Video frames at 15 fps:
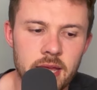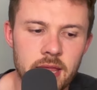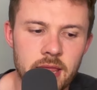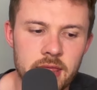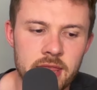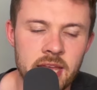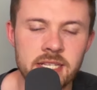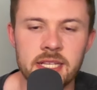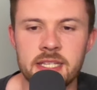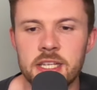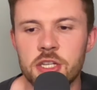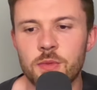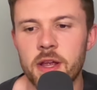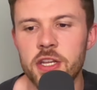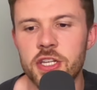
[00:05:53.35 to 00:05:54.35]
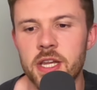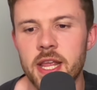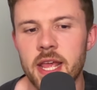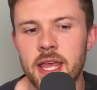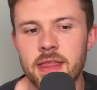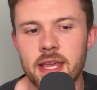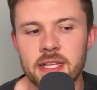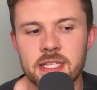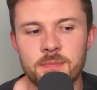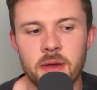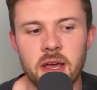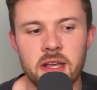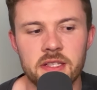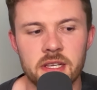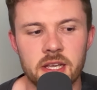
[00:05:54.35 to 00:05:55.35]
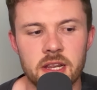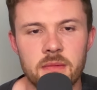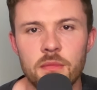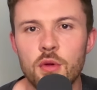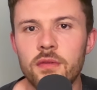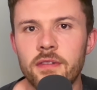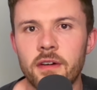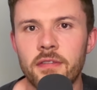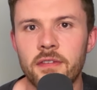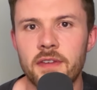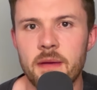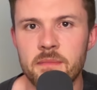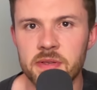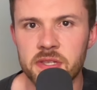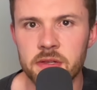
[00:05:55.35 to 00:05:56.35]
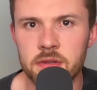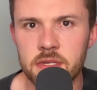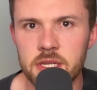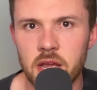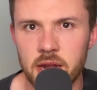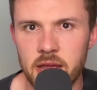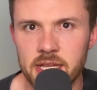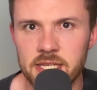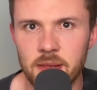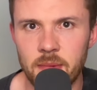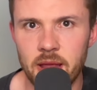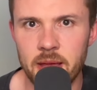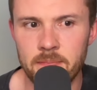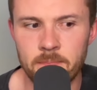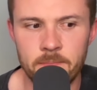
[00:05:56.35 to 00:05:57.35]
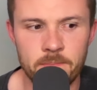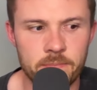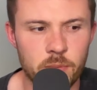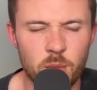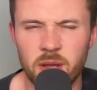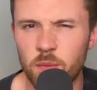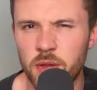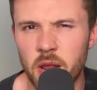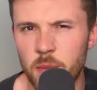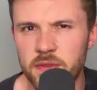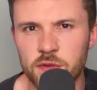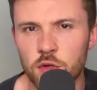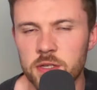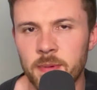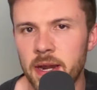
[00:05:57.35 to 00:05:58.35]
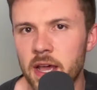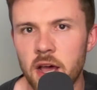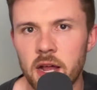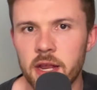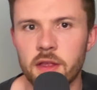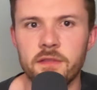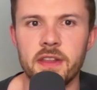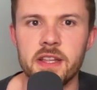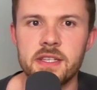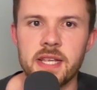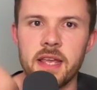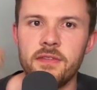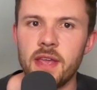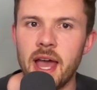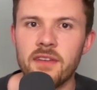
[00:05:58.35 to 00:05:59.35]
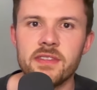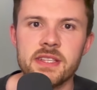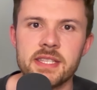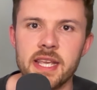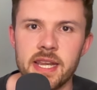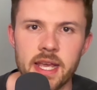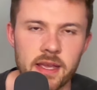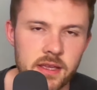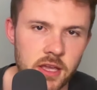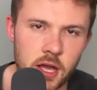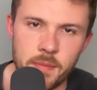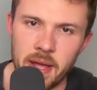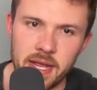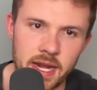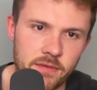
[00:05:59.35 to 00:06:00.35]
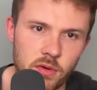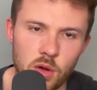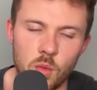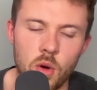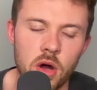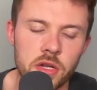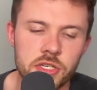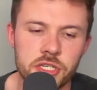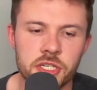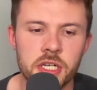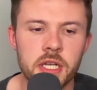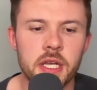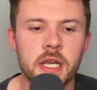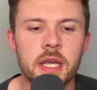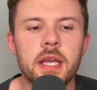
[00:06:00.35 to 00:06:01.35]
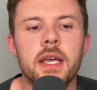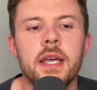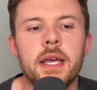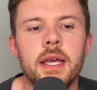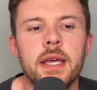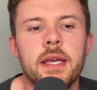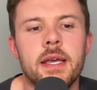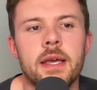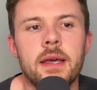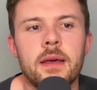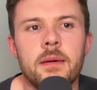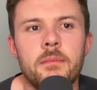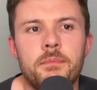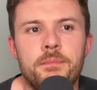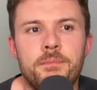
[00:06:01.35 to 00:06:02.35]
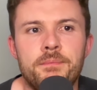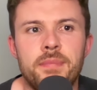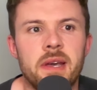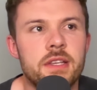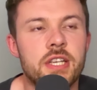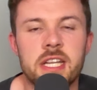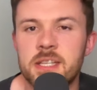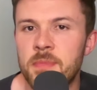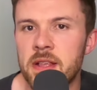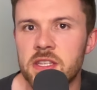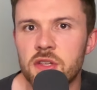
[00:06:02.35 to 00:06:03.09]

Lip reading: There's a situation here that Spurs are going to move off of Emerson to go to AC Milan. We talked about it earlier in the video today. If you haven't seen it, go back and have a little watch. But Jed Spence